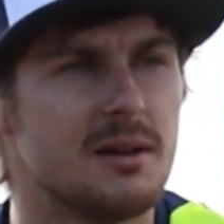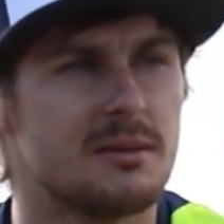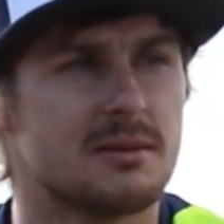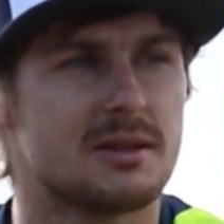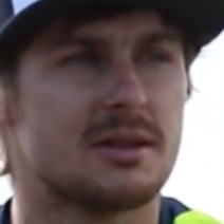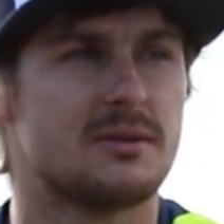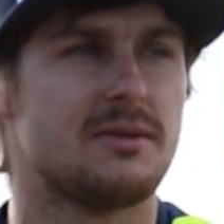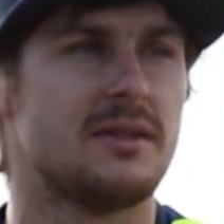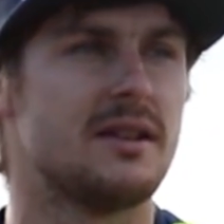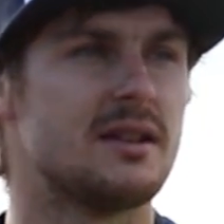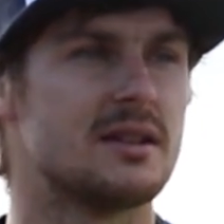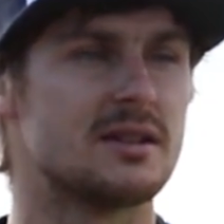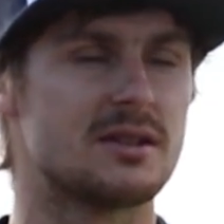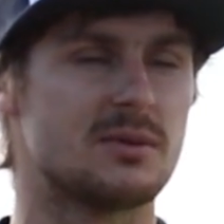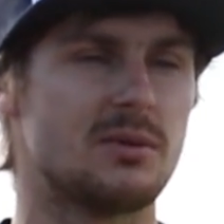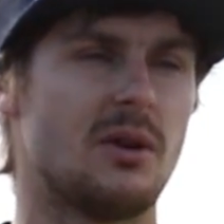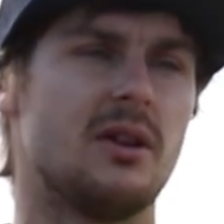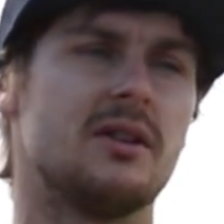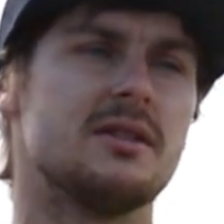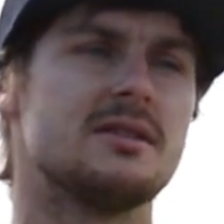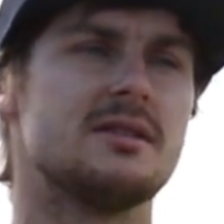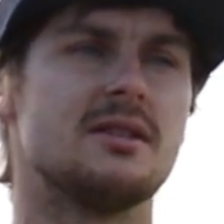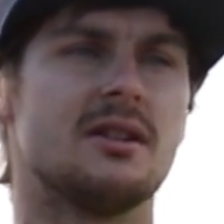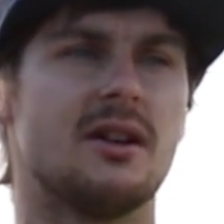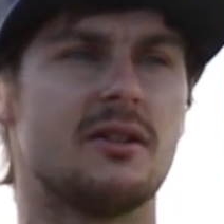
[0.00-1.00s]
Just
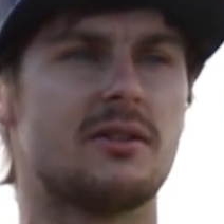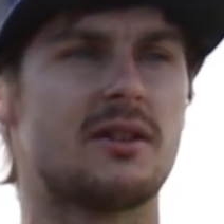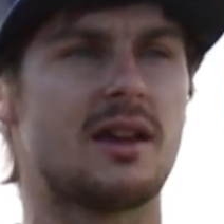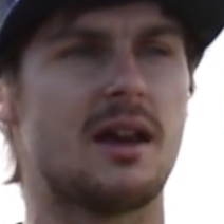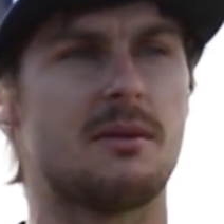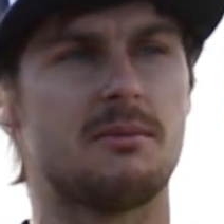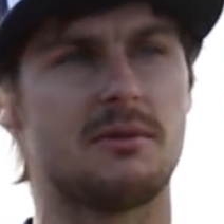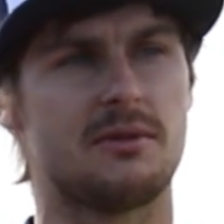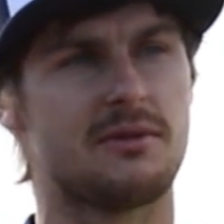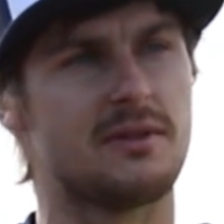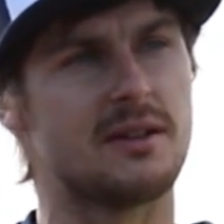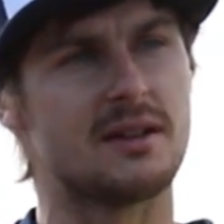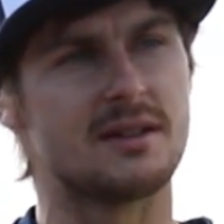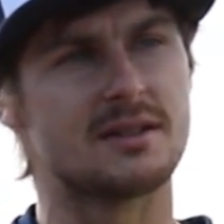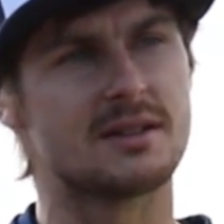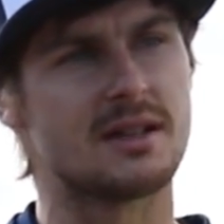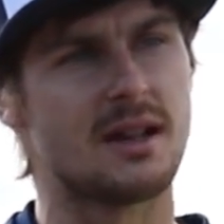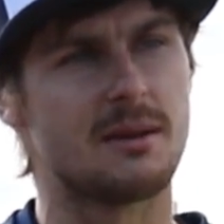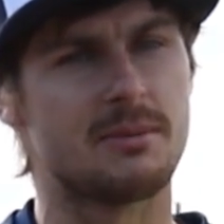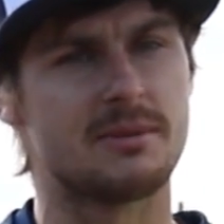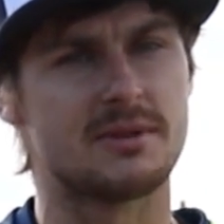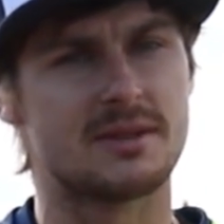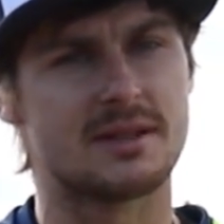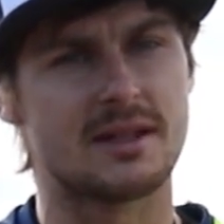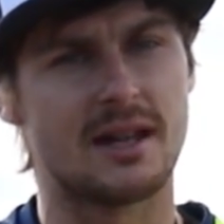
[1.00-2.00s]
fitness-wise, I've kept my fitness
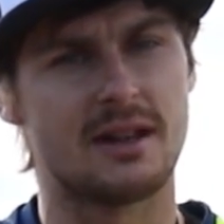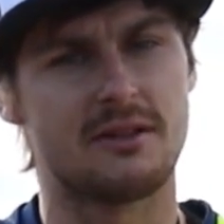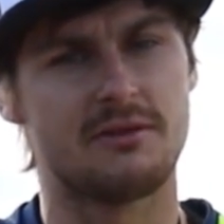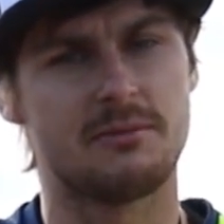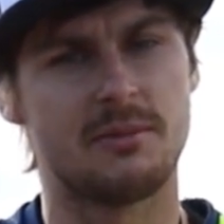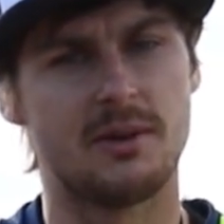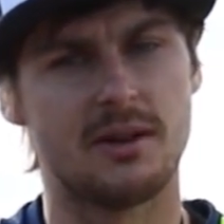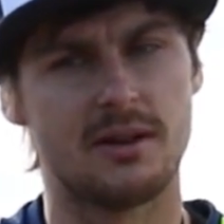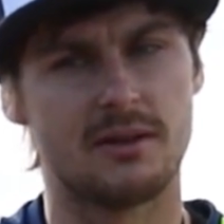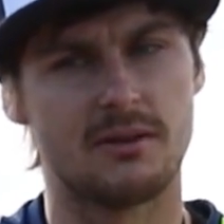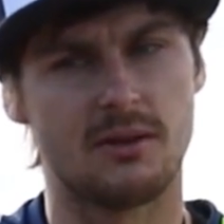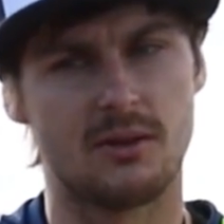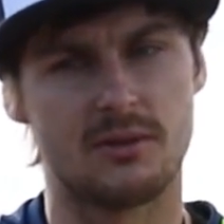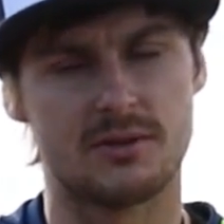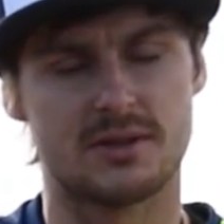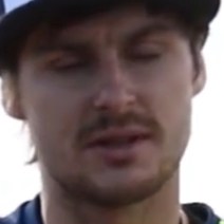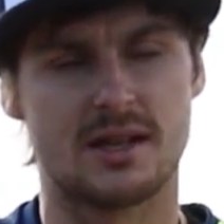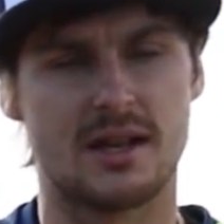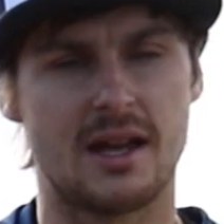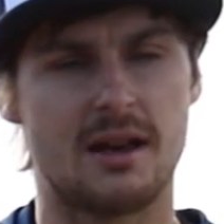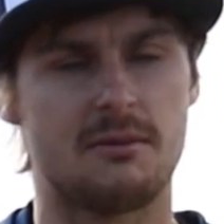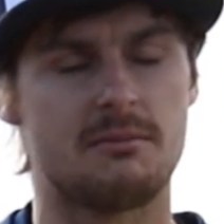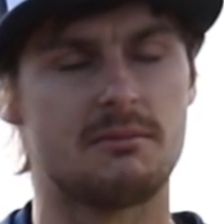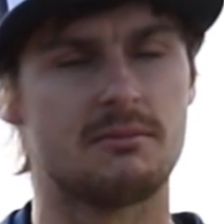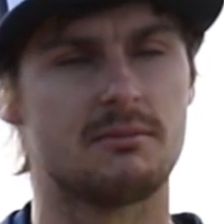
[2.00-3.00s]
up and stuff, but
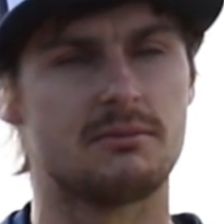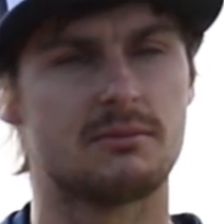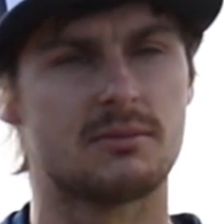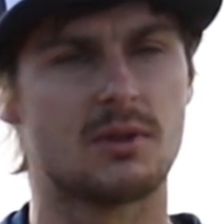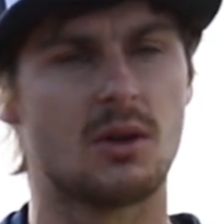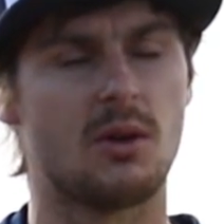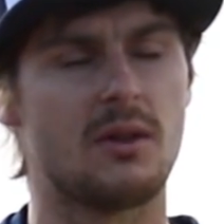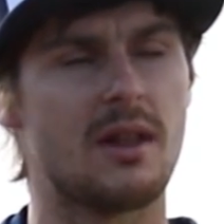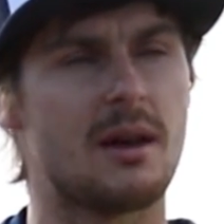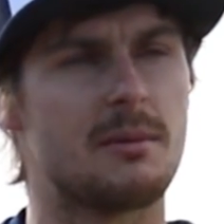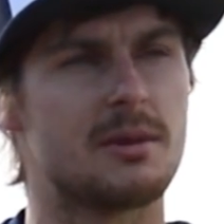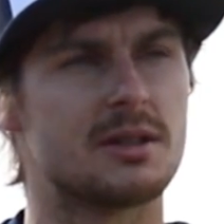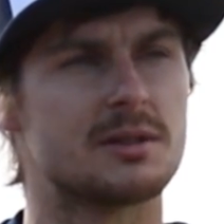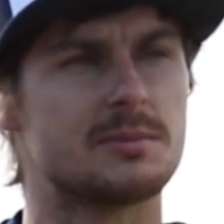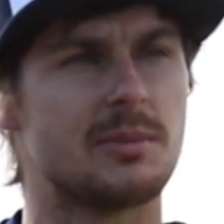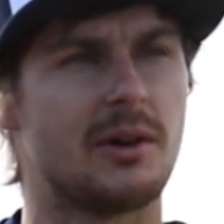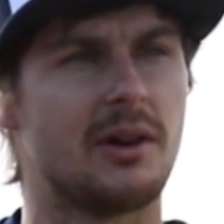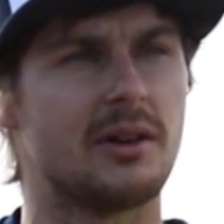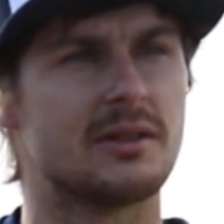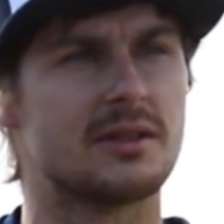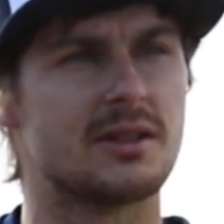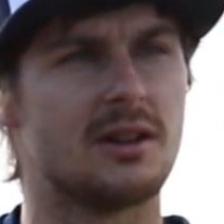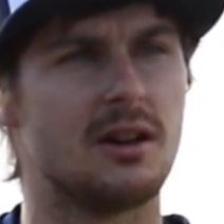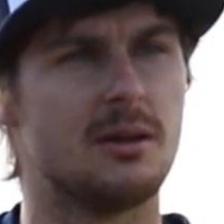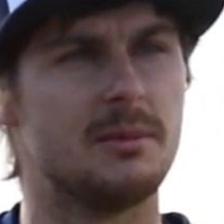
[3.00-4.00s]
obviously I haven't got that much
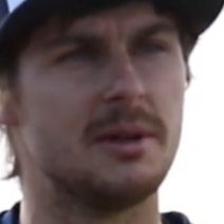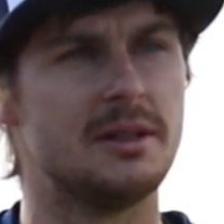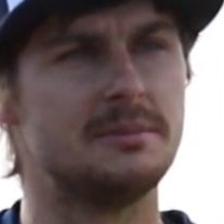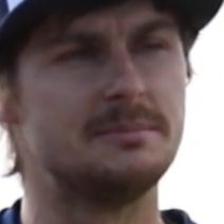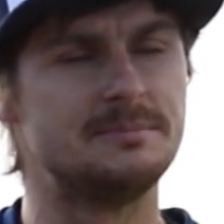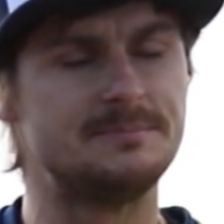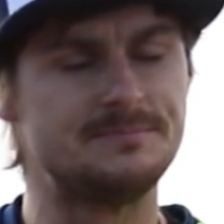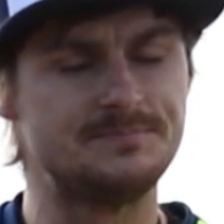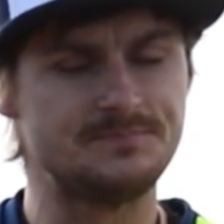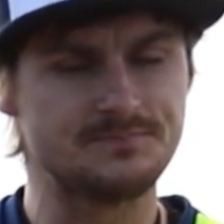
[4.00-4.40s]
bike time in.